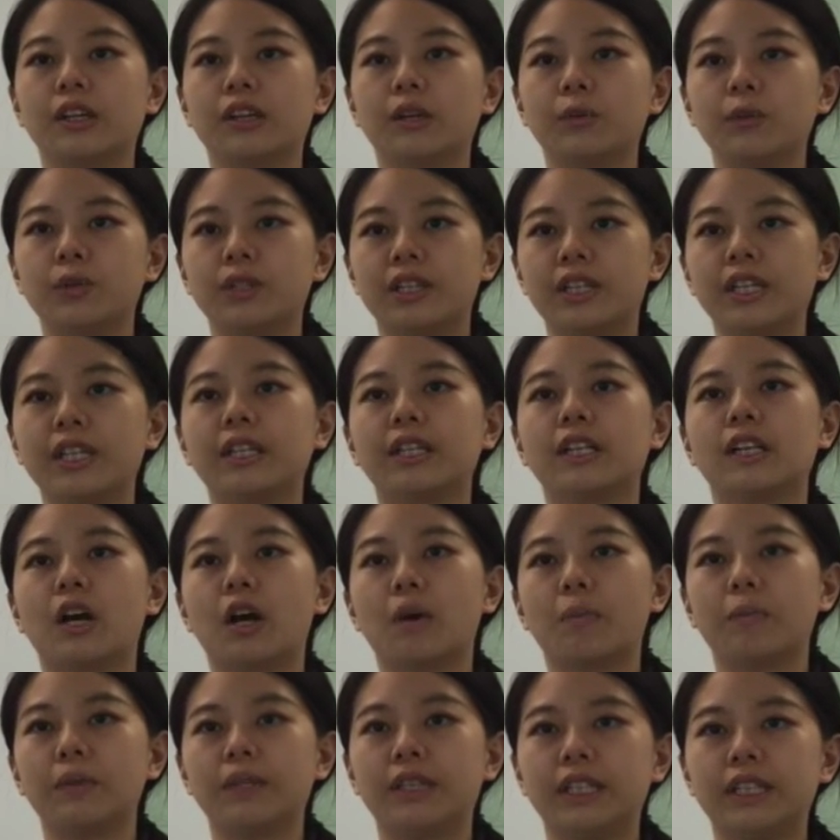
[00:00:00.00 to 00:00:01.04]
within
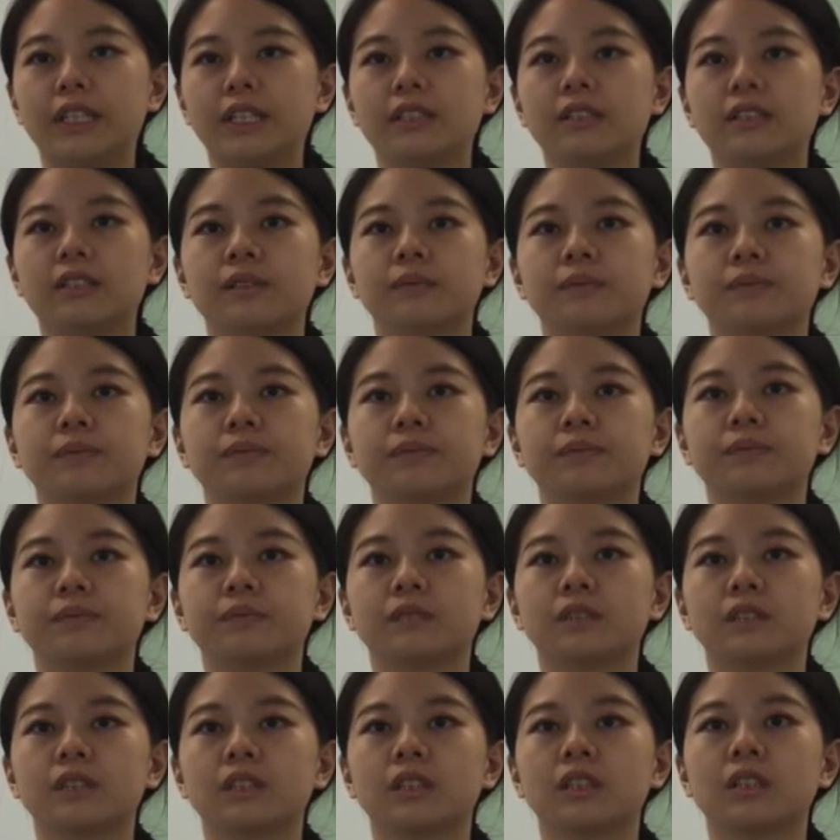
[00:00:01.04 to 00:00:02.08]
companies.
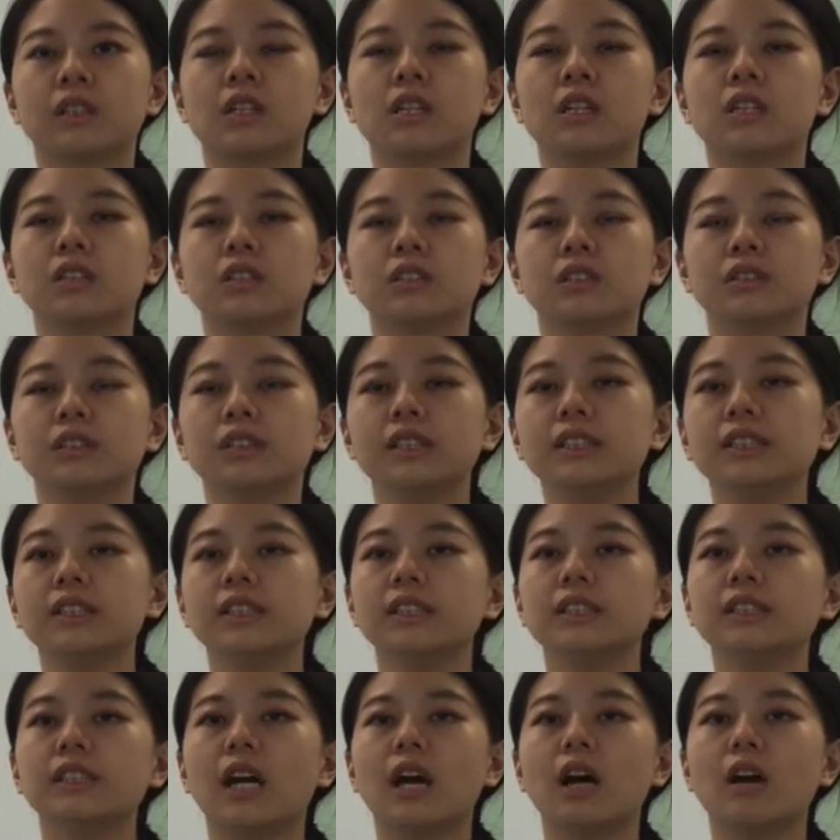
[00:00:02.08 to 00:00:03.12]
So this
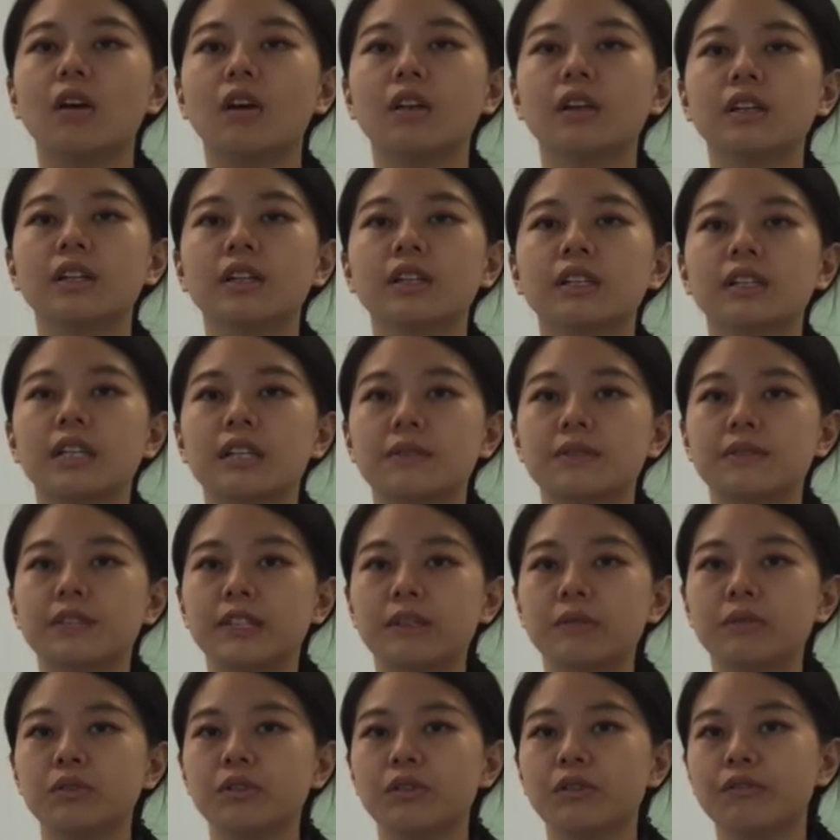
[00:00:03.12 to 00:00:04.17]
is our
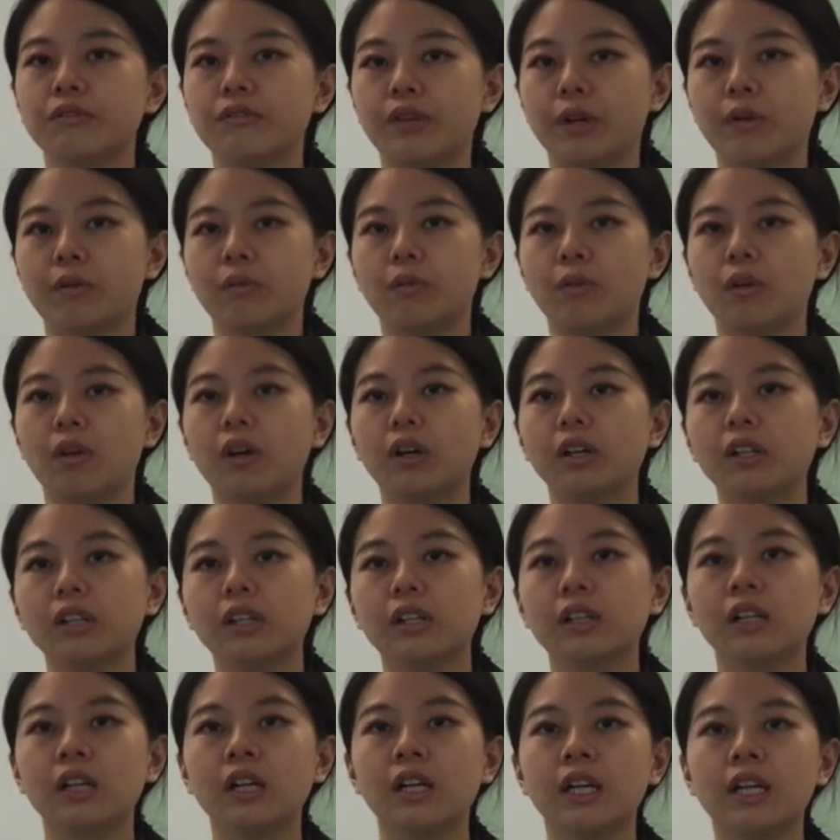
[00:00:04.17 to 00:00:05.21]
conceptual framework.
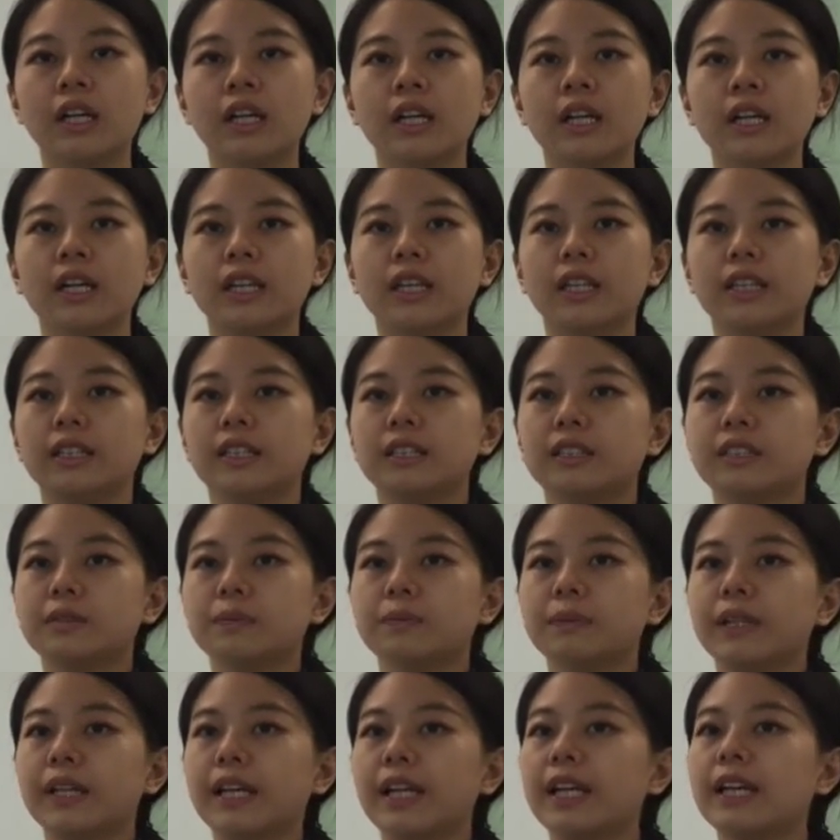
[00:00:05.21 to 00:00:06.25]
It
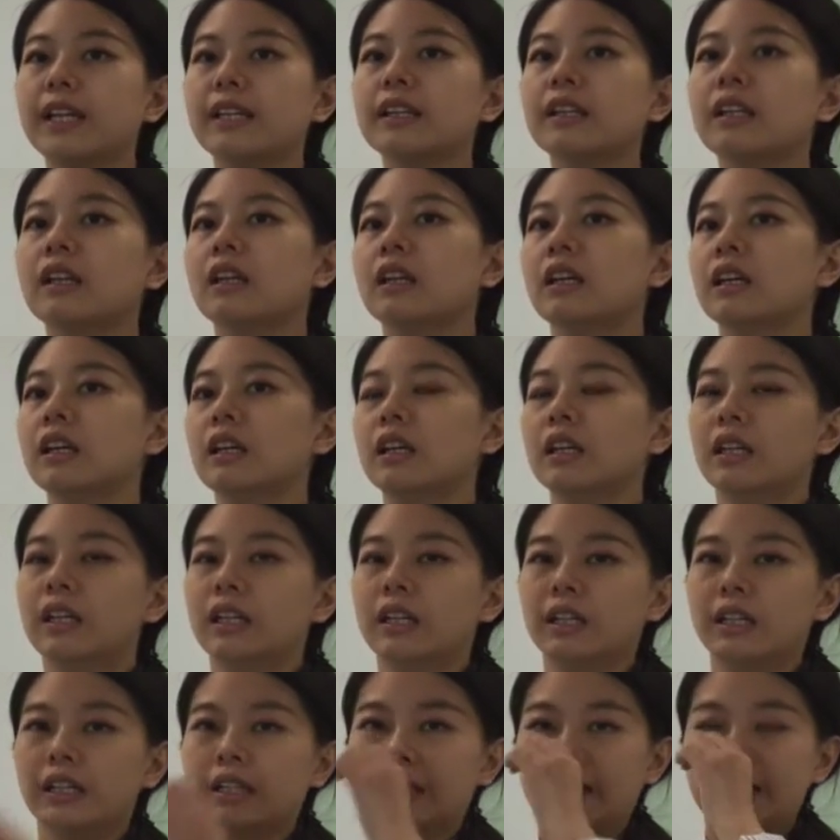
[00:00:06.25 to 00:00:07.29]
explains
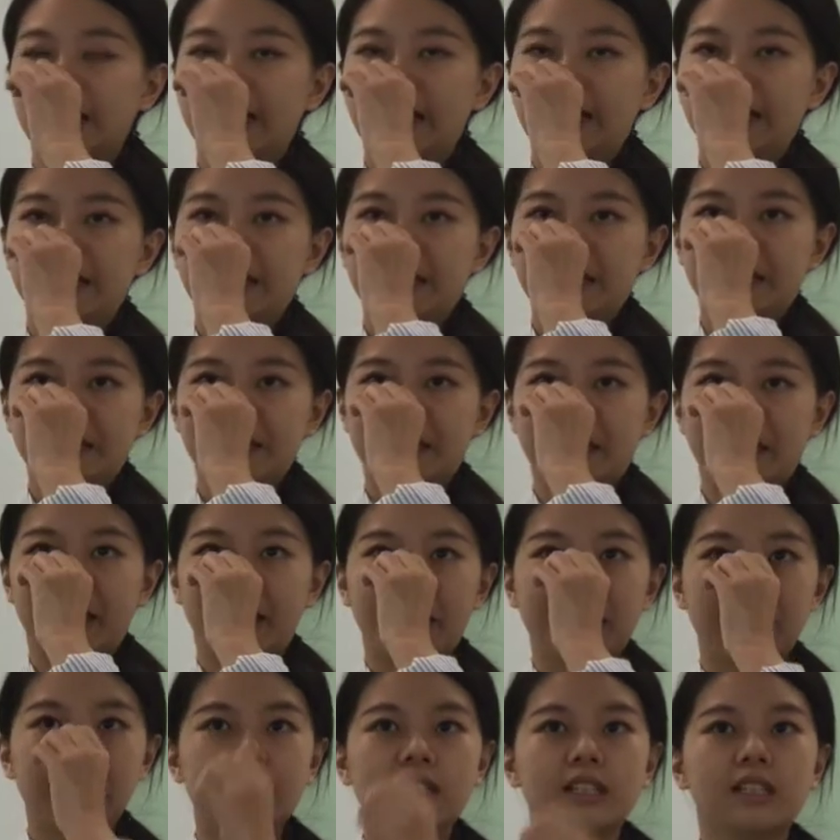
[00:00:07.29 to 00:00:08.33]
that in this
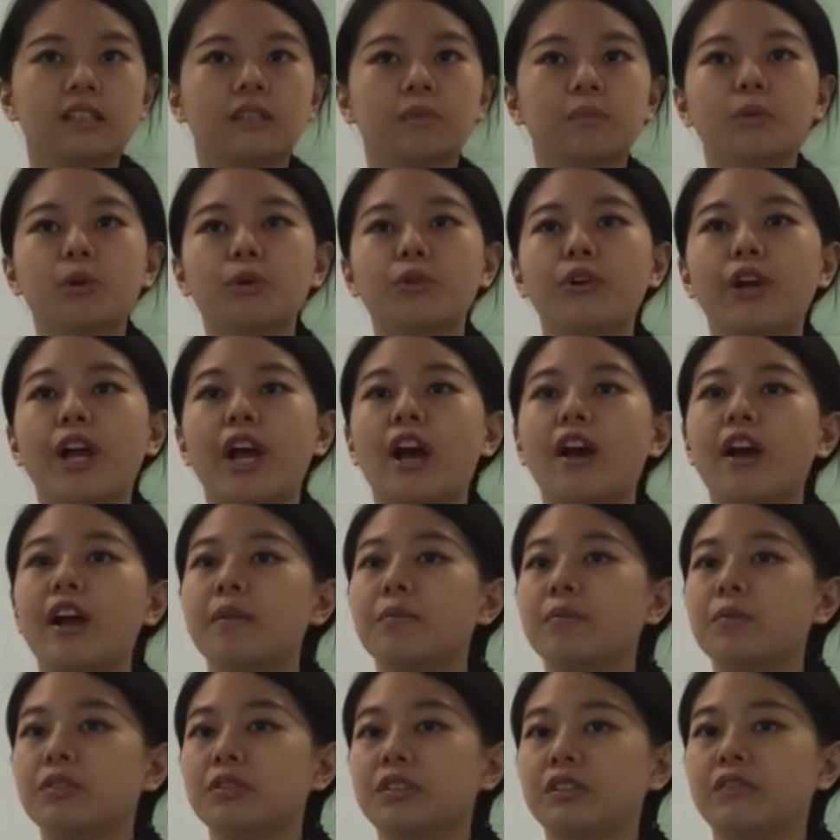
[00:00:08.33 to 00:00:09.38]
case, morale and
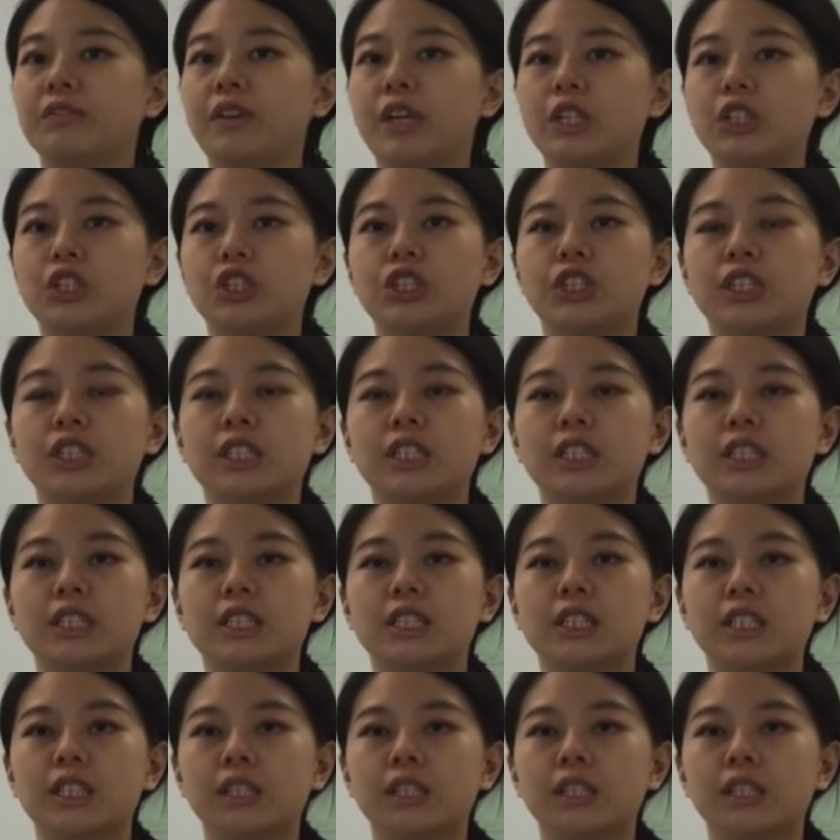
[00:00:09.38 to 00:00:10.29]
motivation is